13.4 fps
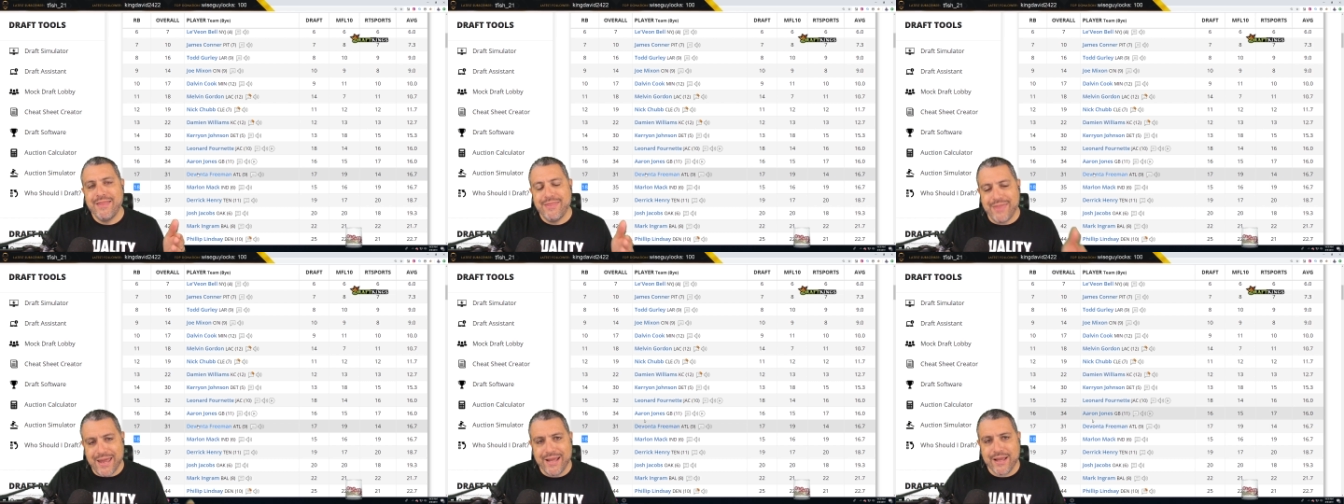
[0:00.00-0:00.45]

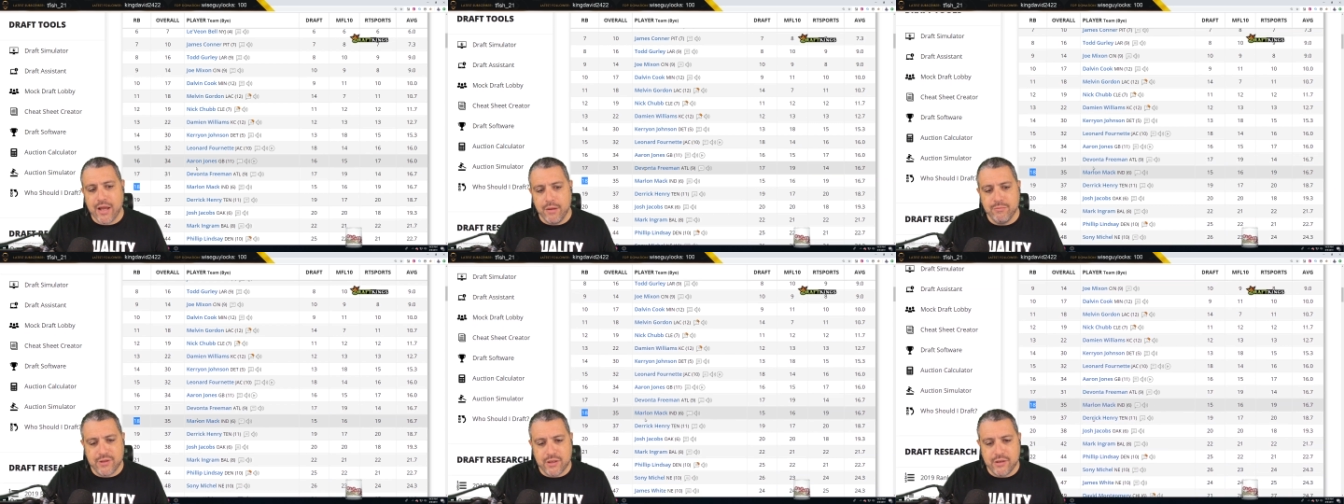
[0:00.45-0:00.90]
Then it
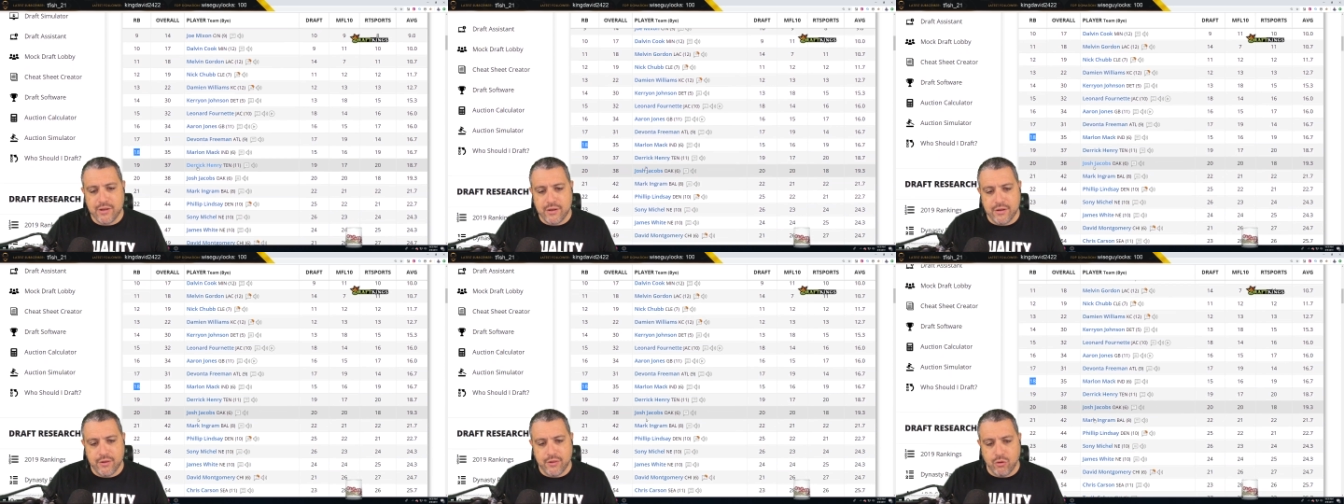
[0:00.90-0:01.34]
comes
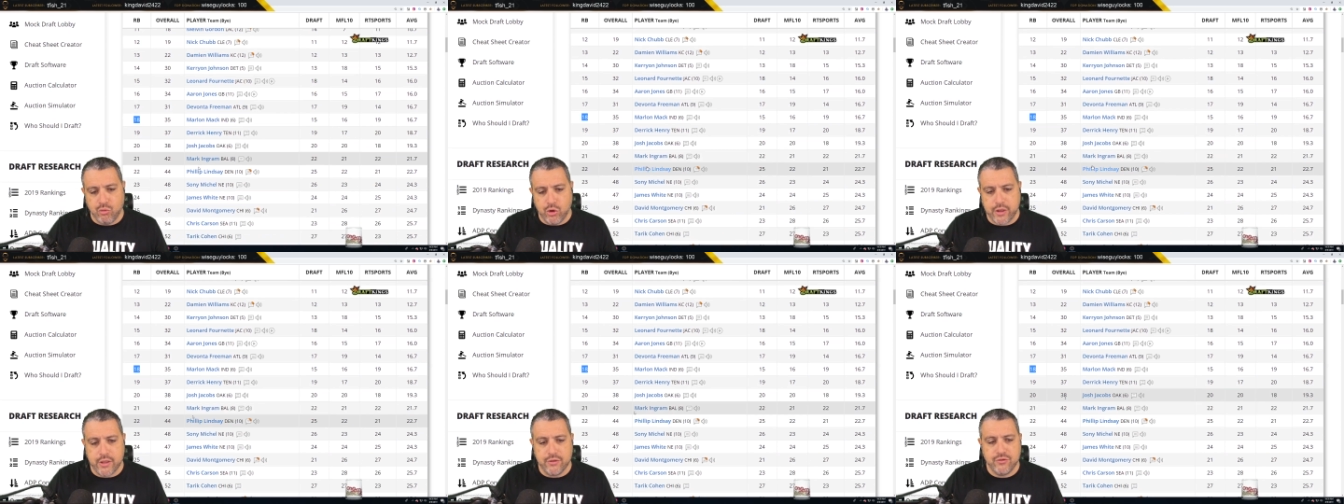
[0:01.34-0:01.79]
into the
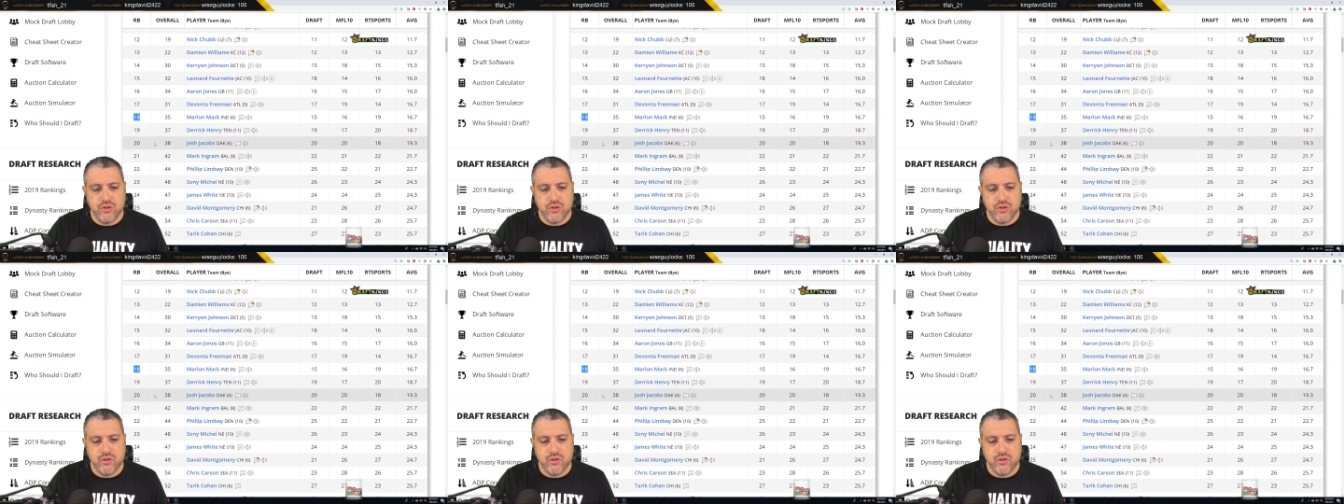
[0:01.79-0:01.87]
rookies.